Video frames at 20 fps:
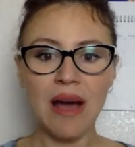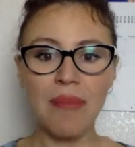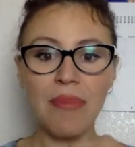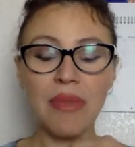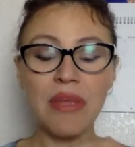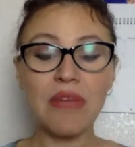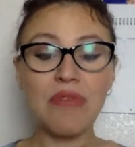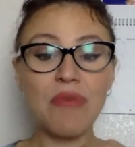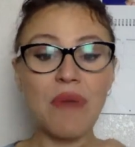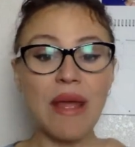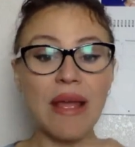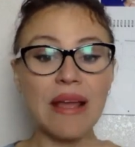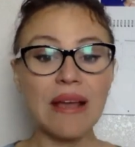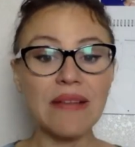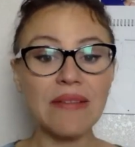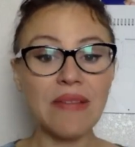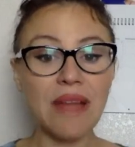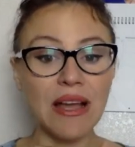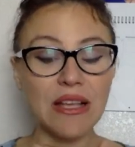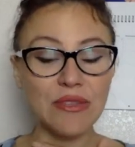being
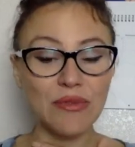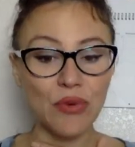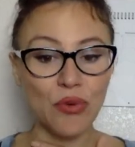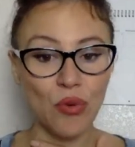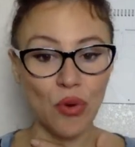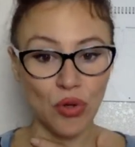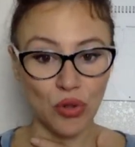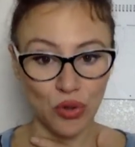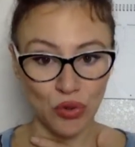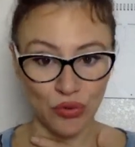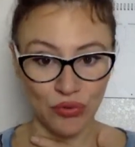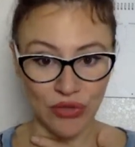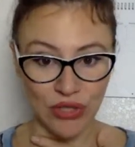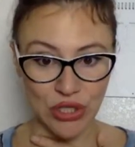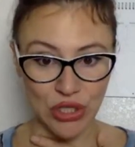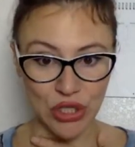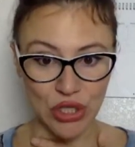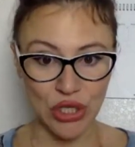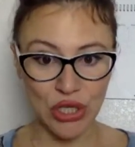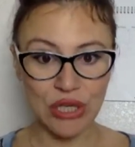recognized for what you've
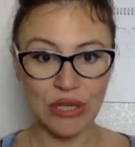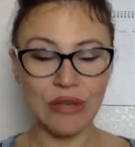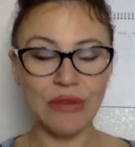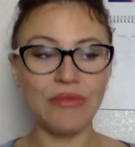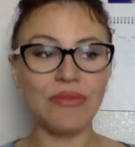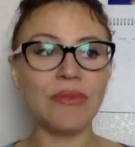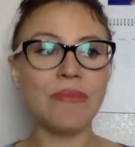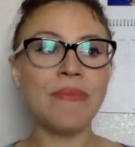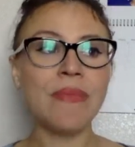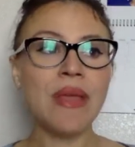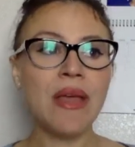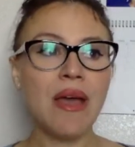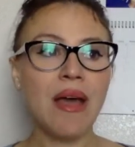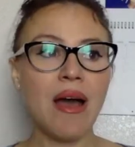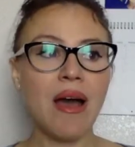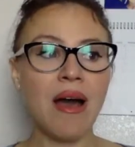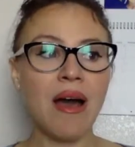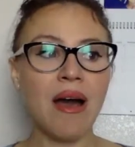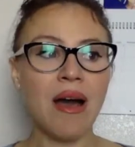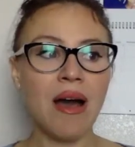achieved,
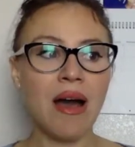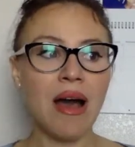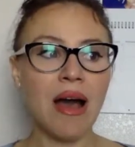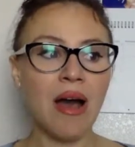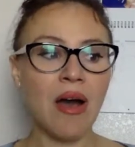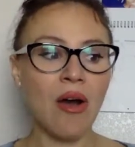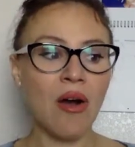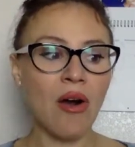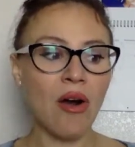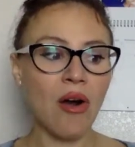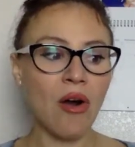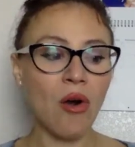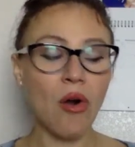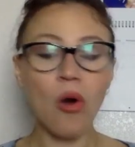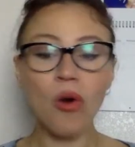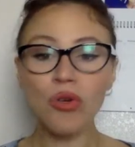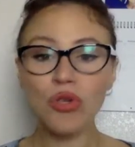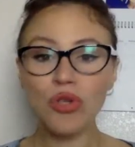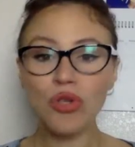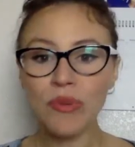or
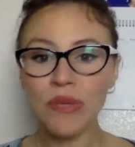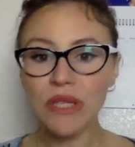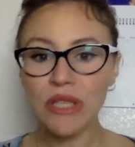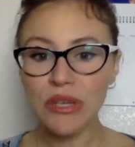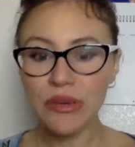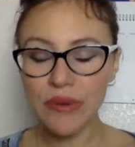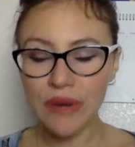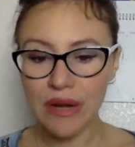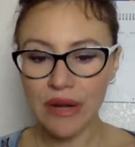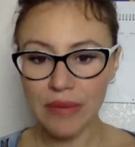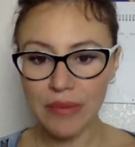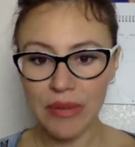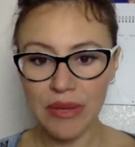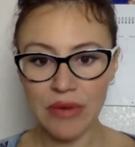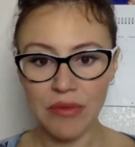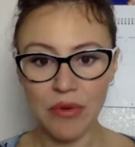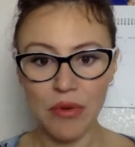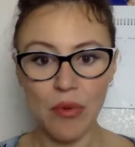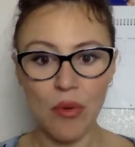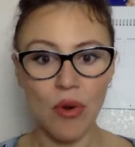also materially
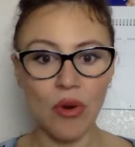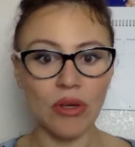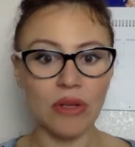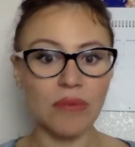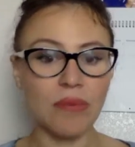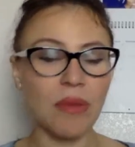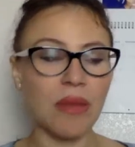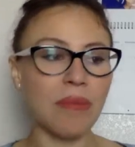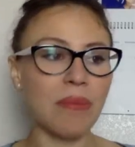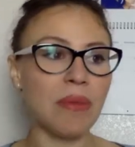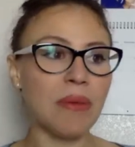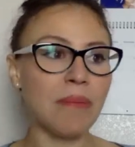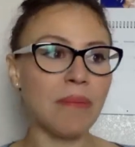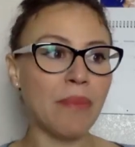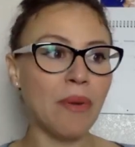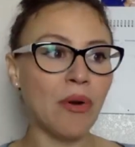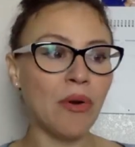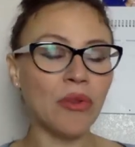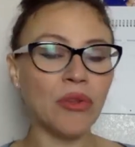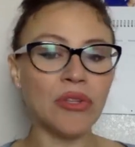being rewarded. It might be a
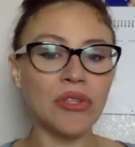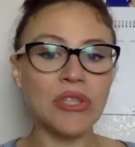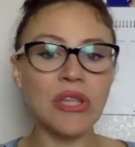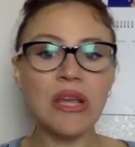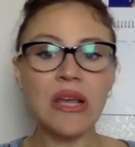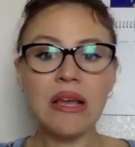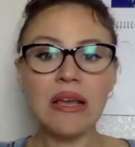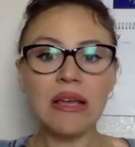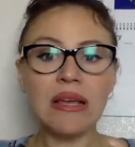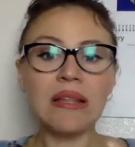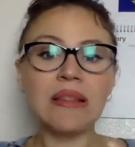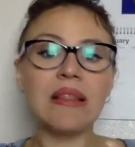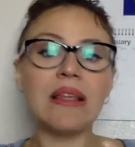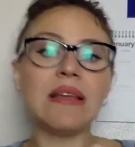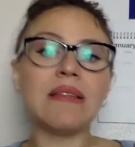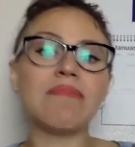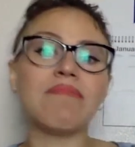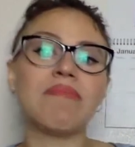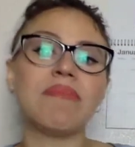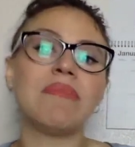bonus.
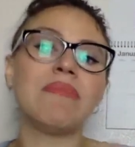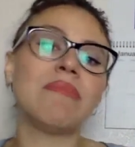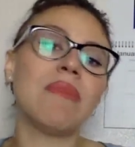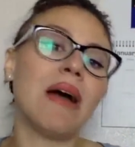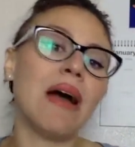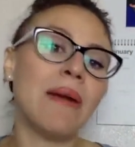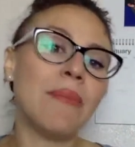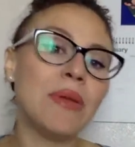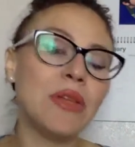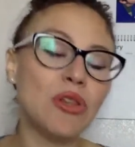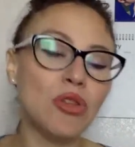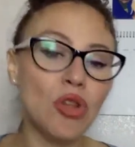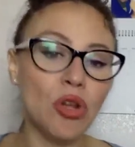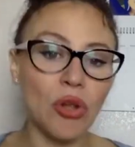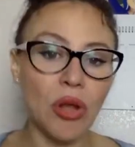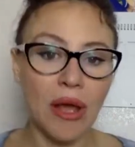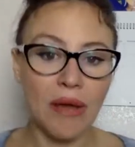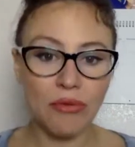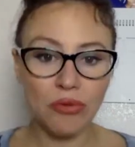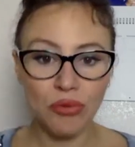I mean, you
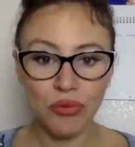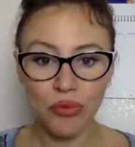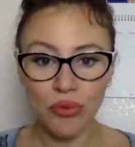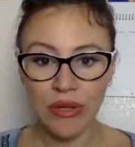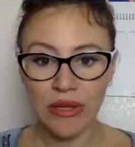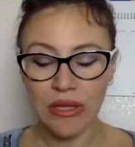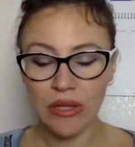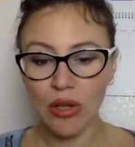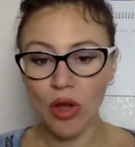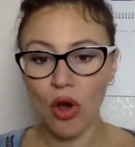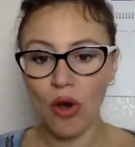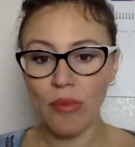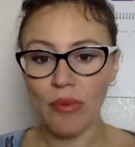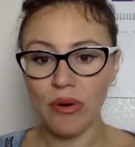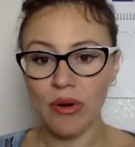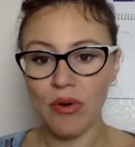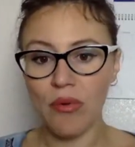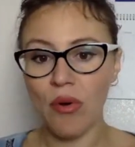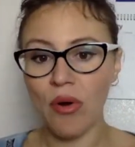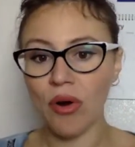don't have to win a
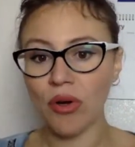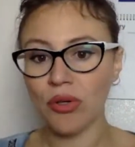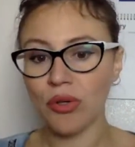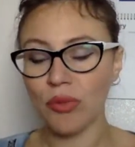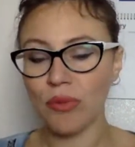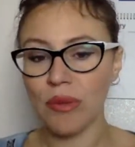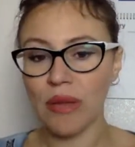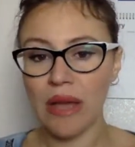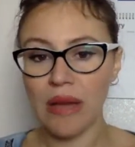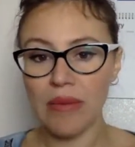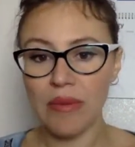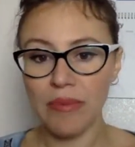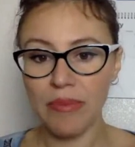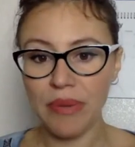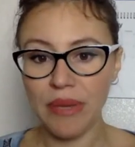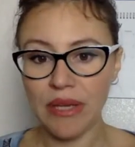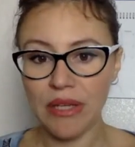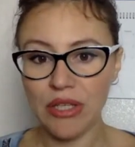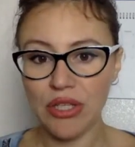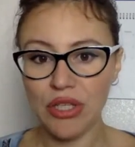Nobel Award or become a
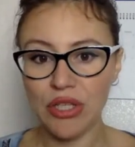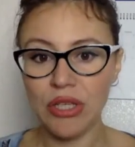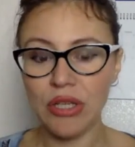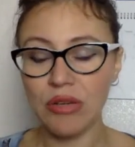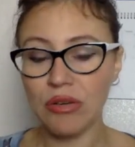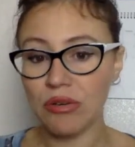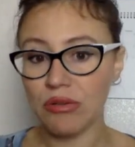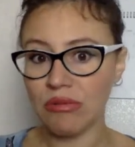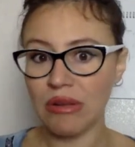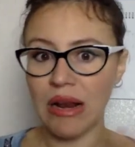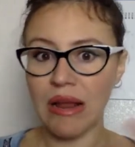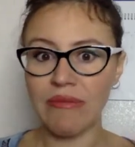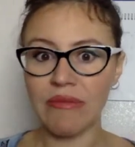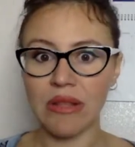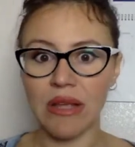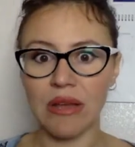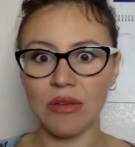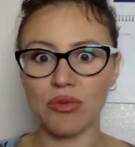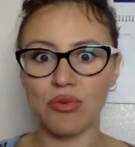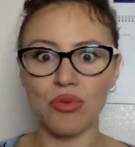PhD. The
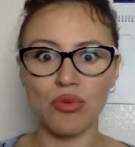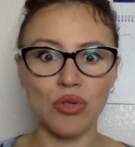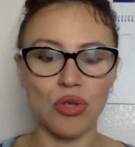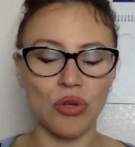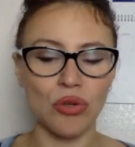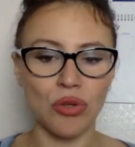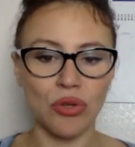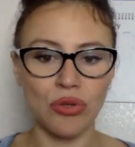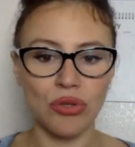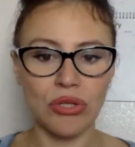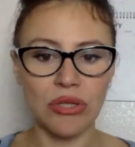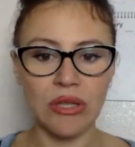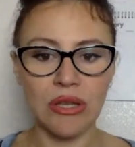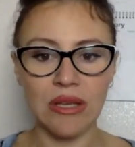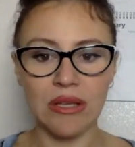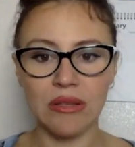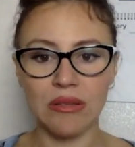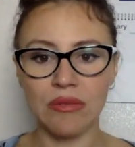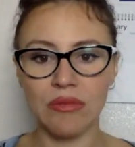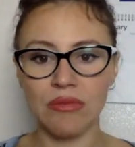11th house rules all those
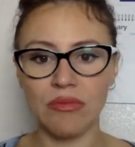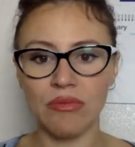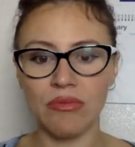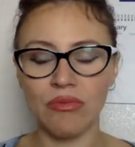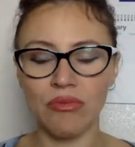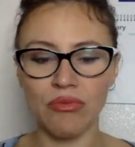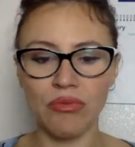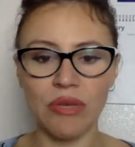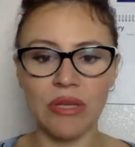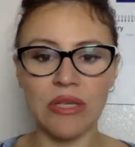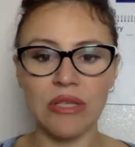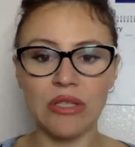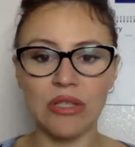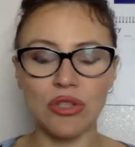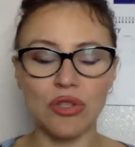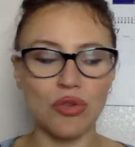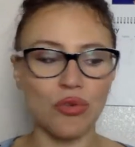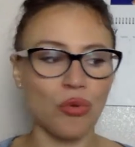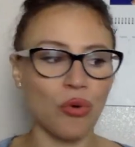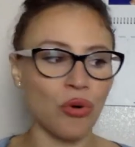things. Winning
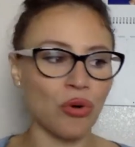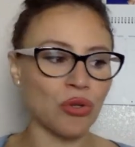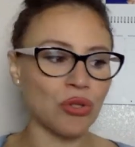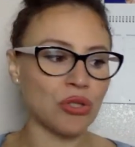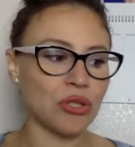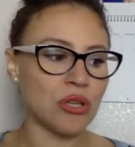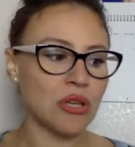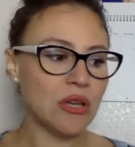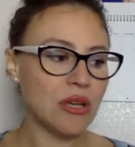such awards,